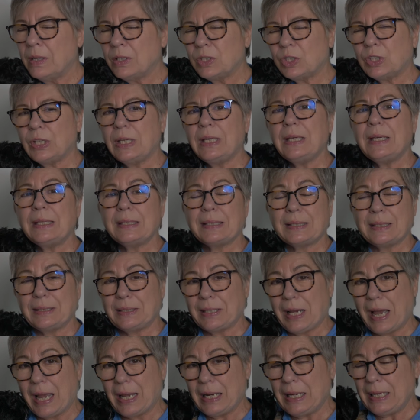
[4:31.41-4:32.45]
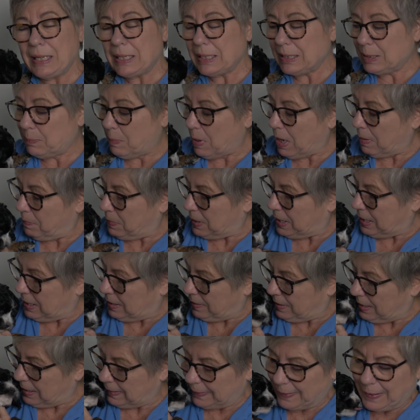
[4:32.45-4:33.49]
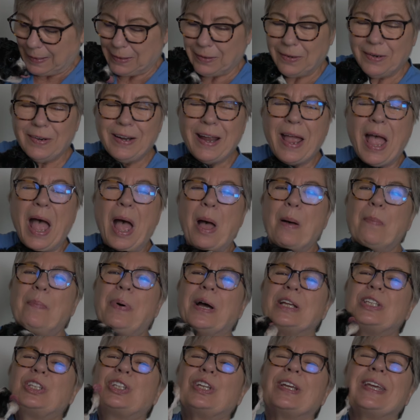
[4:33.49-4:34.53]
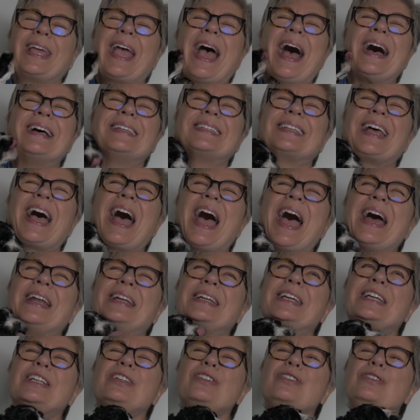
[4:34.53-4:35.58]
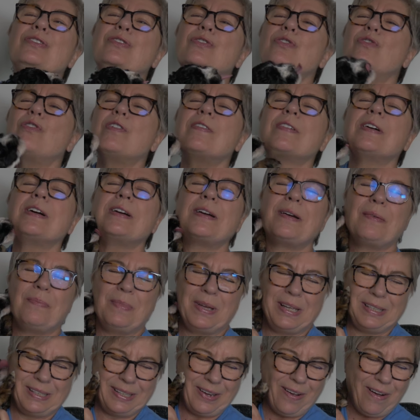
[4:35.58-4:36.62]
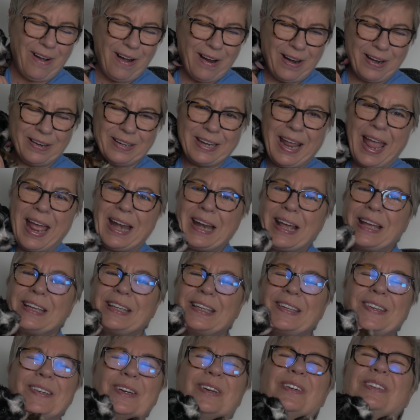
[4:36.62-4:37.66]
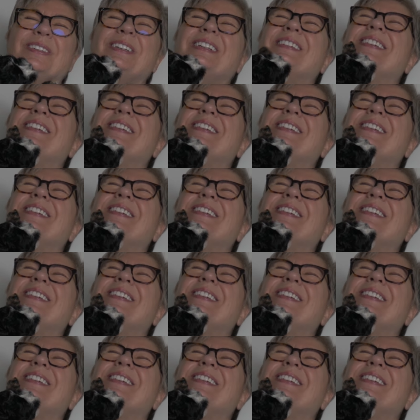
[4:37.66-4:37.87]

She is the tiniest puppy in the litter, but she has an enormous heart and a huge